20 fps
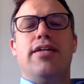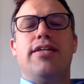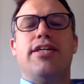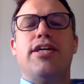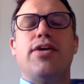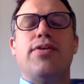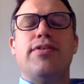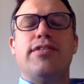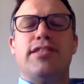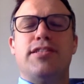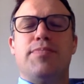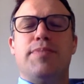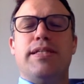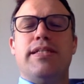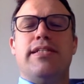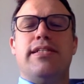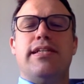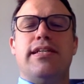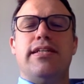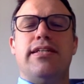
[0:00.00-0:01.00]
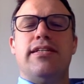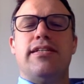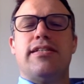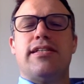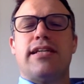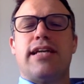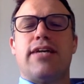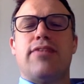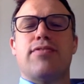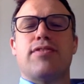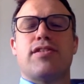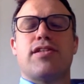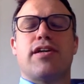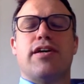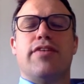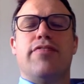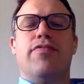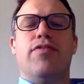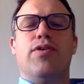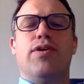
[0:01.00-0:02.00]
going to be seen as an
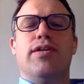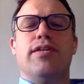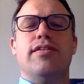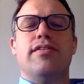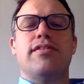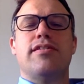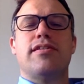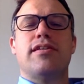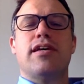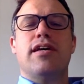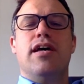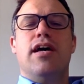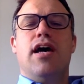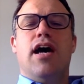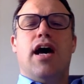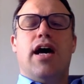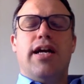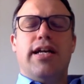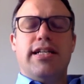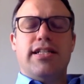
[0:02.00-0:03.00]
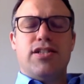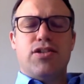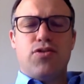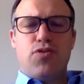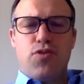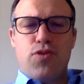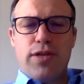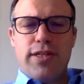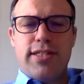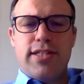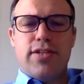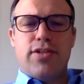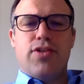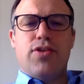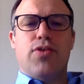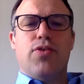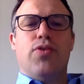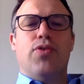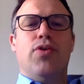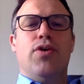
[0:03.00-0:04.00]
outside voice. And it's
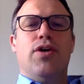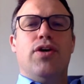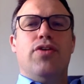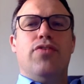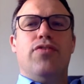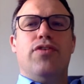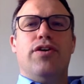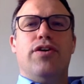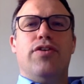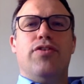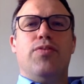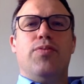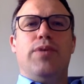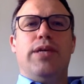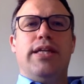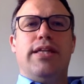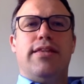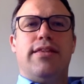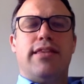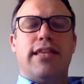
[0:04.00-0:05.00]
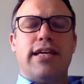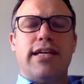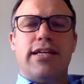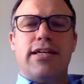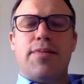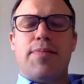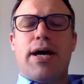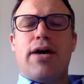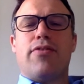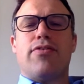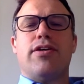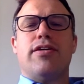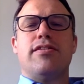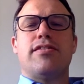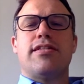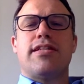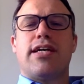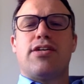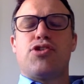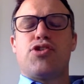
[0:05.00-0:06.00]
critical that we think about
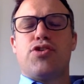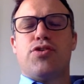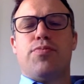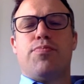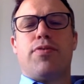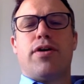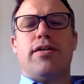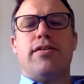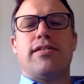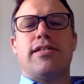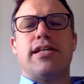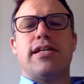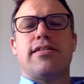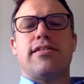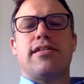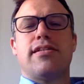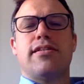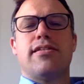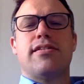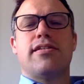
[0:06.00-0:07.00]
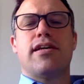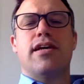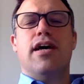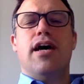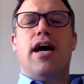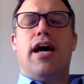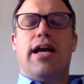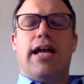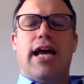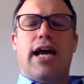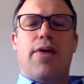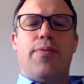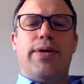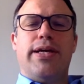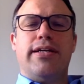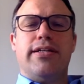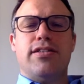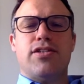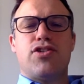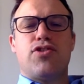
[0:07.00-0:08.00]
those national processes and how we
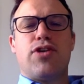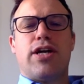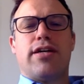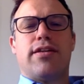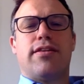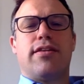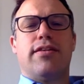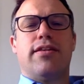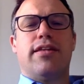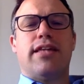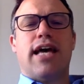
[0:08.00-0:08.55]
can strengthen